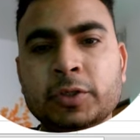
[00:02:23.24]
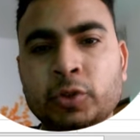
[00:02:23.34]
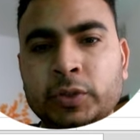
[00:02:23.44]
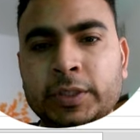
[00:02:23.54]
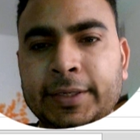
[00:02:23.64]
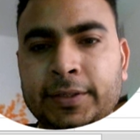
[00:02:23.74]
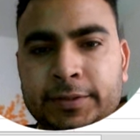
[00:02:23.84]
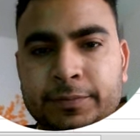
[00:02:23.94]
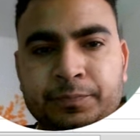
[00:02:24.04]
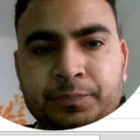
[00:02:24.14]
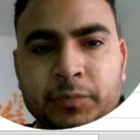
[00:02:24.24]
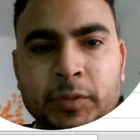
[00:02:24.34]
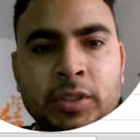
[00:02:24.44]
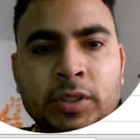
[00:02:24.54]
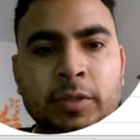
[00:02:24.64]
it will show the error
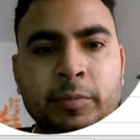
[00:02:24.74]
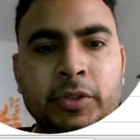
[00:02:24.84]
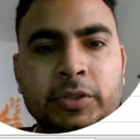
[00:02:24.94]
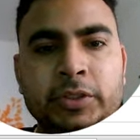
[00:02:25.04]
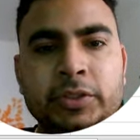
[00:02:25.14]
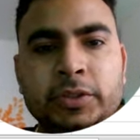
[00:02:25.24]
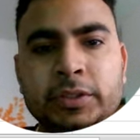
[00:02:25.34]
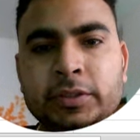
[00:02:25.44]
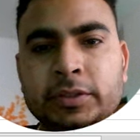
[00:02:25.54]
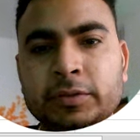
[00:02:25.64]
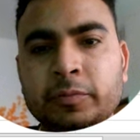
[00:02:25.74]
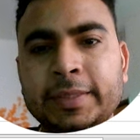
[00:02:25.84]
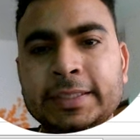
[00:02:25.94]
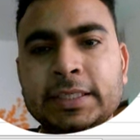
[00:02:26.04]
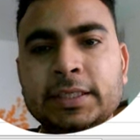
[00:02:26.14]
because it's not
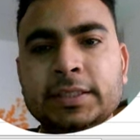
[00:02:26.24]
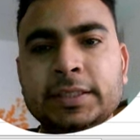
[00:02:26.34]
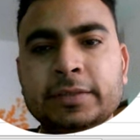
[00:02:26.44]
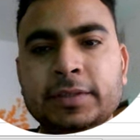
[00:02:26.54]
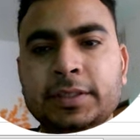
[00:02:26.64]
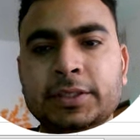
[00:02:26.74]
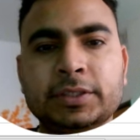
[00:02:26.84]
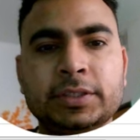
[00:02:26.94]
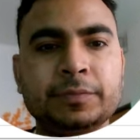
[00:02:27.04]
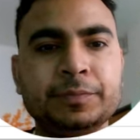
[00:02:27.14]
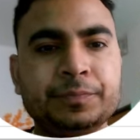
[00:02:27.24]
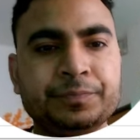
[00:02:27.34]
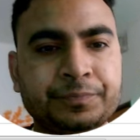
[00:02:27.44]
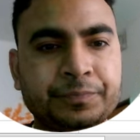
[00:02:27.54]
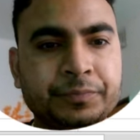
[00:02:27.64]
matching the data validation.